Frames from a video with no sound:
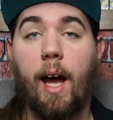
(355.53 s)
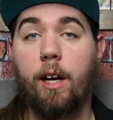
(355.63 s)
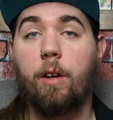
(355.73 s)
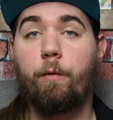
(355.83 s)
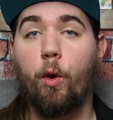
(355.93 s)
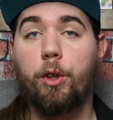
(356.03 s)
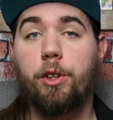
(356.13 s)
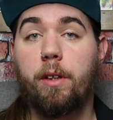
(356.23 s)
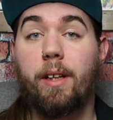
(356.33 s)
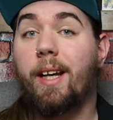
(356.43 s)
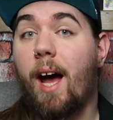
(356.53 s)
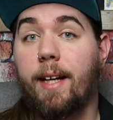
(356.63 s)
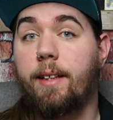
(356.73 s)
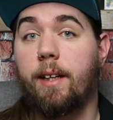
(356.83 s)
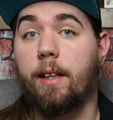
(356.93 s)
And unfortunately,
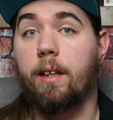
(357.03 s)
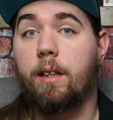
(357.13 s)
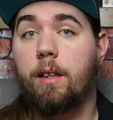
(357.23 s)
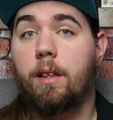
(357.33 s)
I did.